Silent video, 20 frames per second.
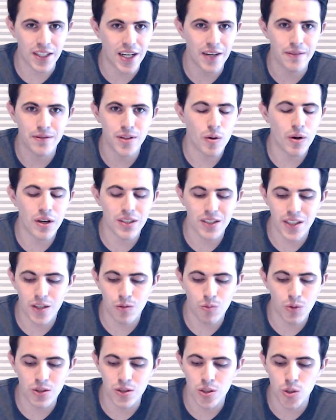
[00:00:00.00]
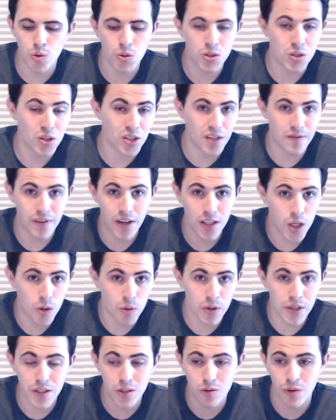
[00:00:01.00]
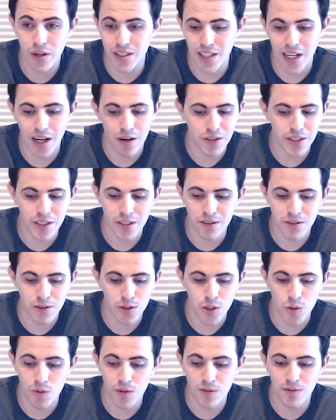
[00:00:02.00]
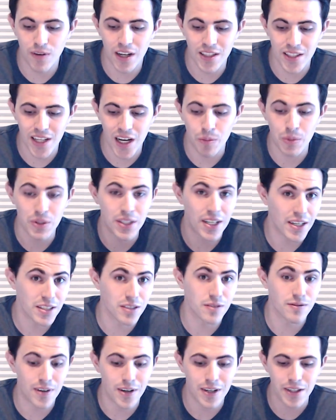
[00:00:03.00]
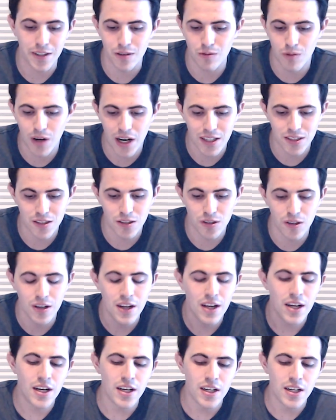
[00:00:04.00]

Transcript: I have no idea what Tua Tagovailoa is right now in year two. We'll find out, but that is a very good roster.